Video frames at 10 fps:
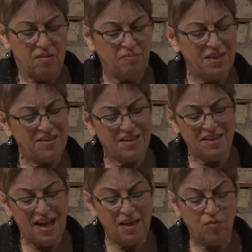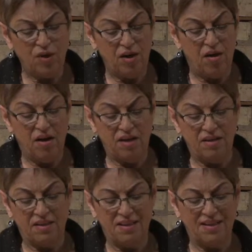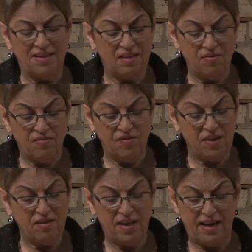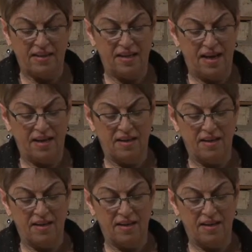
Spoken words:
But as the night on, it didn't feel like night.